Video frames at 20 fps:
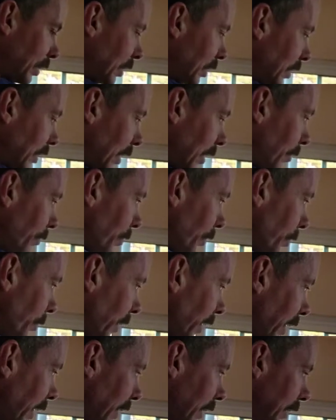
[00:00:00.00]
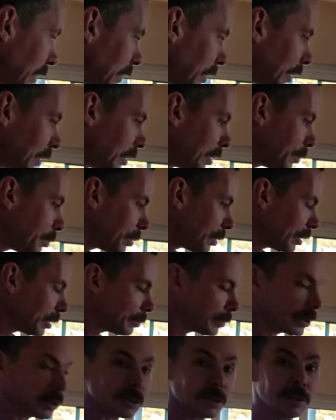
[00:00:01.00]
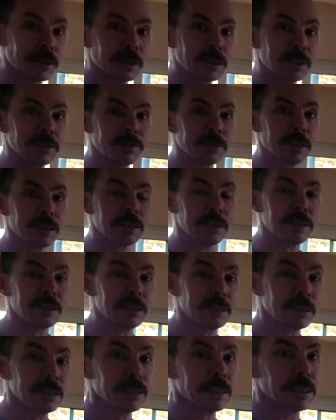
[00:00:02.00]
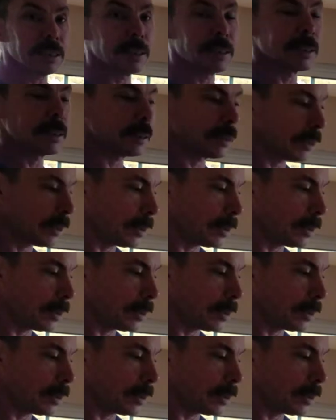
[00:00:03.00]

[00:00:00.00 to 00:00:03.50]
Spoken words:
Aside from that, that's pretty much all that I've got to tell you.